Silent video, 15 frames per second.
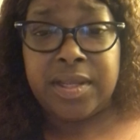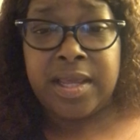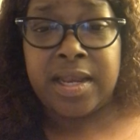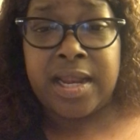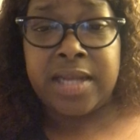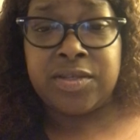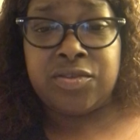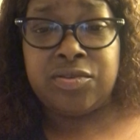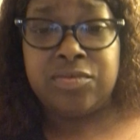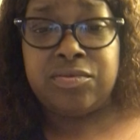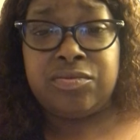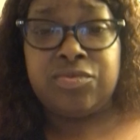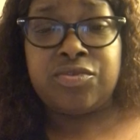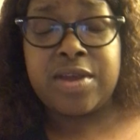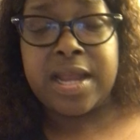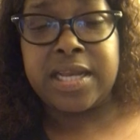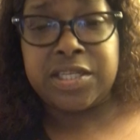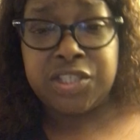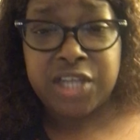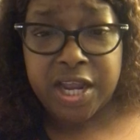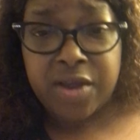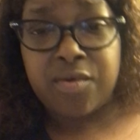And I try to
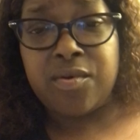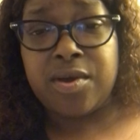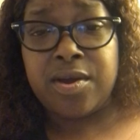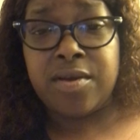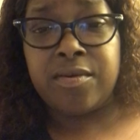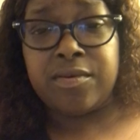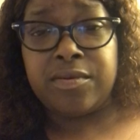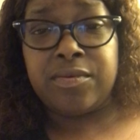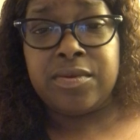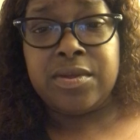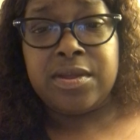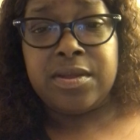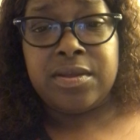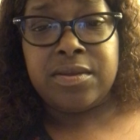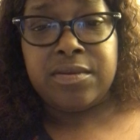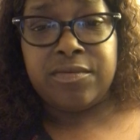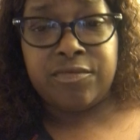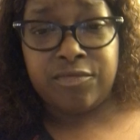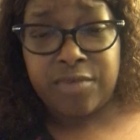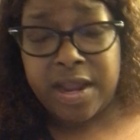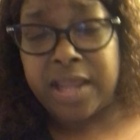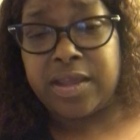check on her
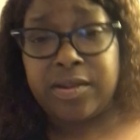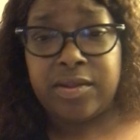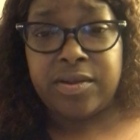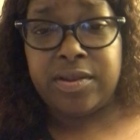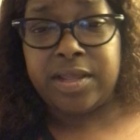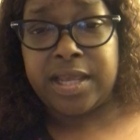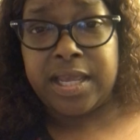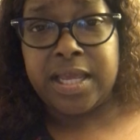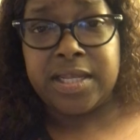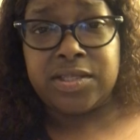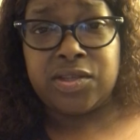regularly and